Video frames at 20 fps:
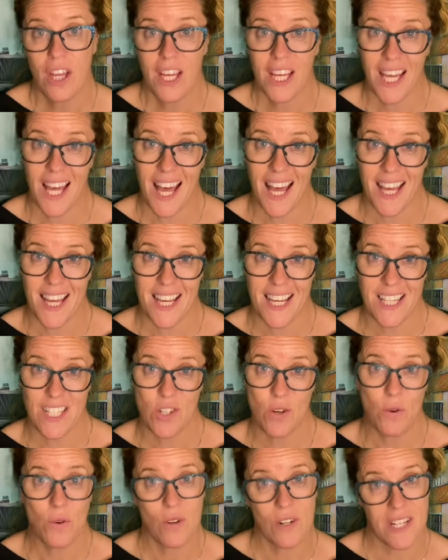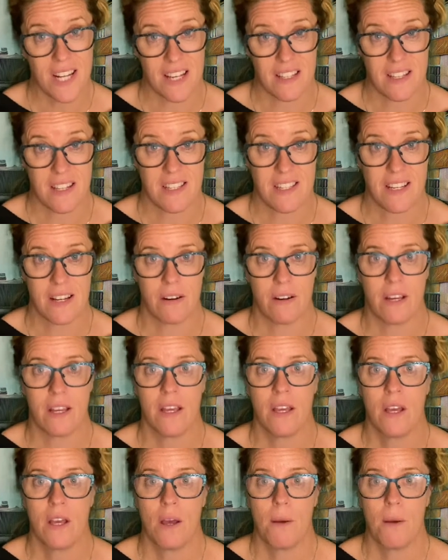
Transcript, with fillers: kind, or necessary